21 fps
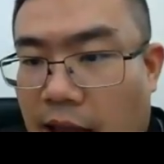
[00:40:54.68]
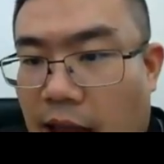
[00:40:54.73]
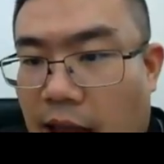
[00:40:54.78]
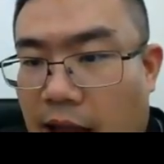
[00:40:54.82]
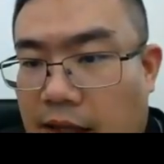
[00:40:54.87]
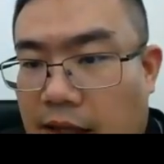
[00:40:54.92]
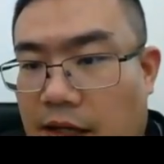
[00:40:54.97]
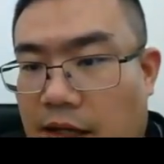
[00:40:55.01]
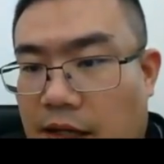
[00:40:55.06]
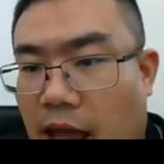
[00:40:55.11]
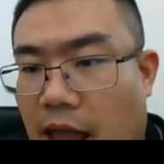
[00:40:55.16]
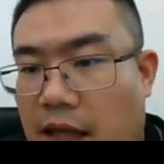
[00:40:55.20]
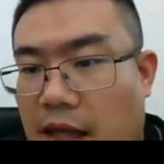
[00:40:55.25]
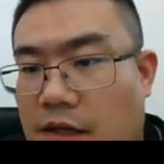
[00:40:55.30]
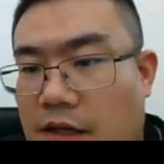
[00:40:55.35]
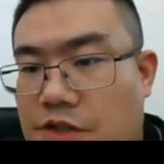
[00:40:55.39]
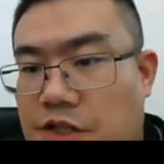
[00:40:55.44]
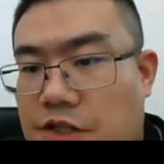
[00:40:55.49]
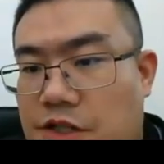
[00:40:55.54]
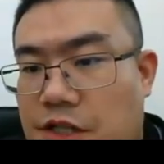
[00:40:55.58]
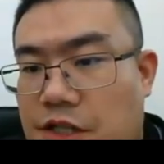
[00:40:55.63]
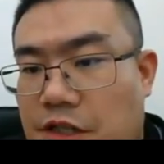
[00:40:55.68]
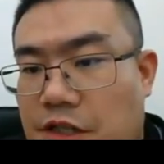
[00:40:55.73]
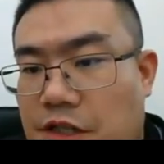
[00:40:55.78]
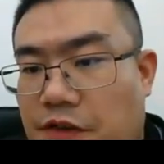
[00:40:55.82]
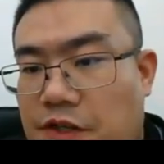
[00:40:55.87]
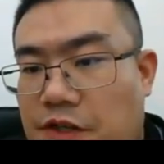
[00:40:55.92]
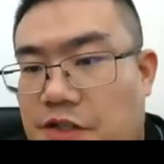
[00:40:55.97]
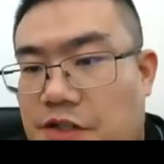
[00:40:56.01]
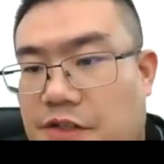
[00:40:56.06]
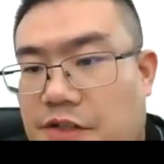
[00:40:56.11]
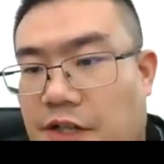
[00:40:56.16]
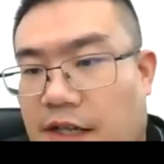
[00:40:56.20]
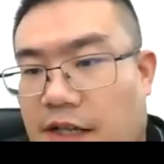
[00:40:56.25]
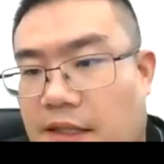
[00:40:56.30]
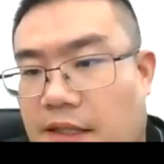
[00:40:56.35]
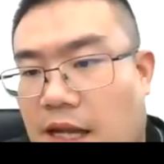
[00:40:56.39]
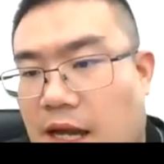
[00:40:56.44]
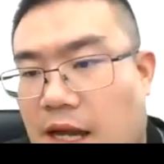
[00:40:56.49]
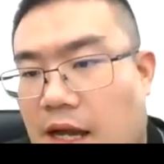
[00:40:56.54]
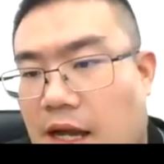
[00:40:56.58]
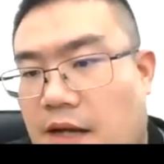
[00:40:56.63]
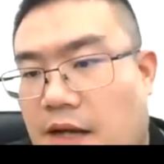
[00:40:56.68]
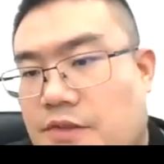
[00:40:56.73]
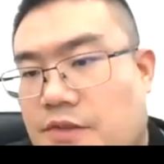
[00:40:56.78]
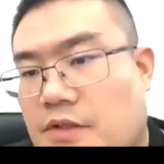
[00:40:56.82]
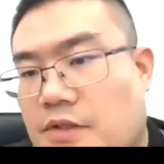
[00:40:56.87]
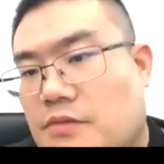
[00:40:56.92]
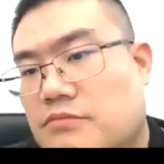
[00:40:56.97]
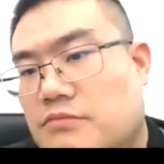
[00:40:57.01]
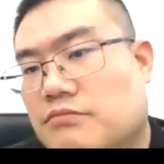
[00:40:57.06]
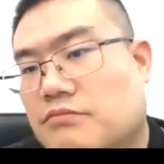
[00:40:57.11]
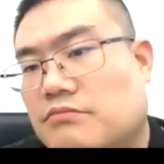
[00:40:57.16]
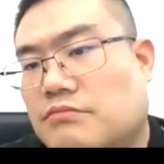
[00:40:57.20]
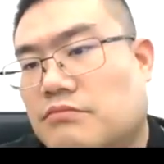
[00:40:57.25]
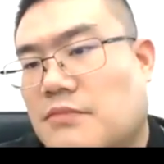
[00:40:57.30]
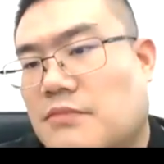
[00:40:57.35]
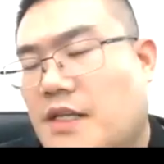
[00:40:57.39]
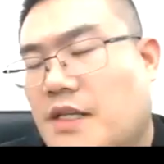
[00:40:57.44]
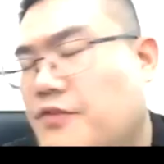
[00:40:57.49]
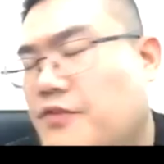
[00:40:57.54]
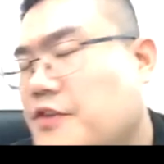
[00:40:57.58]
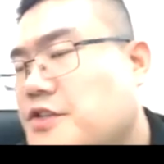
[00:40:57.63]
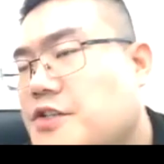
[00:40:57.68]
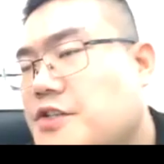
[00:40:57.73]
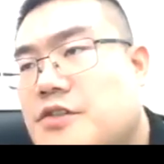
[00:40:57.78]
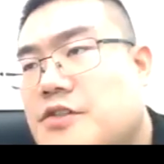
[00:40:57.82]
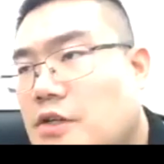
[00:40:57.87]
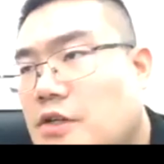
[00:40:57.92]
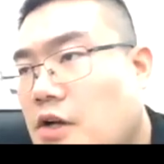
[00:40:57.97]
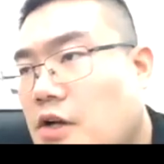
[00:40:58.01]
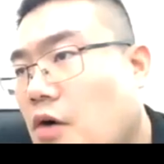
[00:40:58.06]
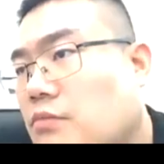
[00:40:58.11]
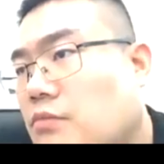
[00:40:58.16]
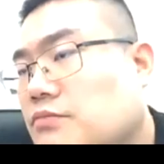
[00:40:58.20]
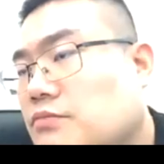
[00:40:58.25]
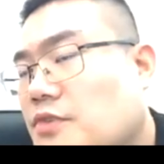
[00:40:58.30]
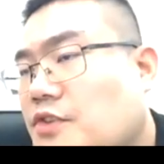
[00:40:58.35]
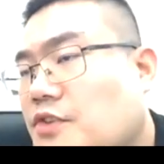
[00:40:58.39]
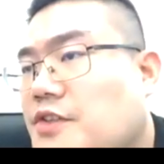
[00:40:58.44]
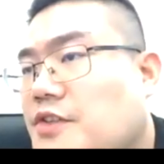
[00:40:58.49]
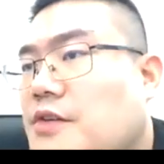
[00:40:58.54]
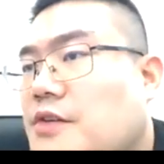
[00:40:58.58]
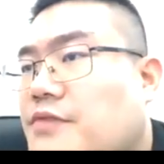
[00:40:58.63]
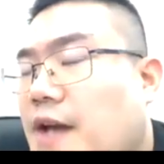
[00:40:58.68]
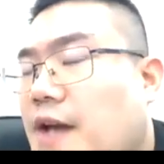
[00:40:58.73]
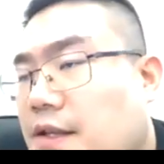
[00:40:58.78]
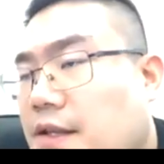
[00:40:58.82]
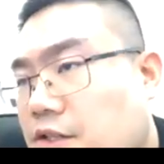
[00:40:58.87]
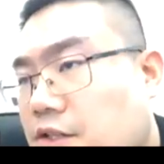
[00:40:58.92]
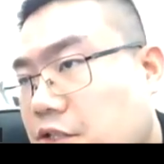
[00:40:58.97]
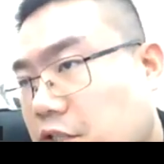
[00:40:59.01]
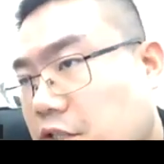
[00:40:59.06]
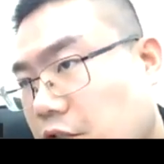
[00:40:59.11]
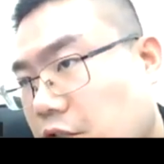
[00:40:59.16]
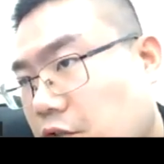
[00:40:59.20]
And energy efficiency and other efficiency, save energy,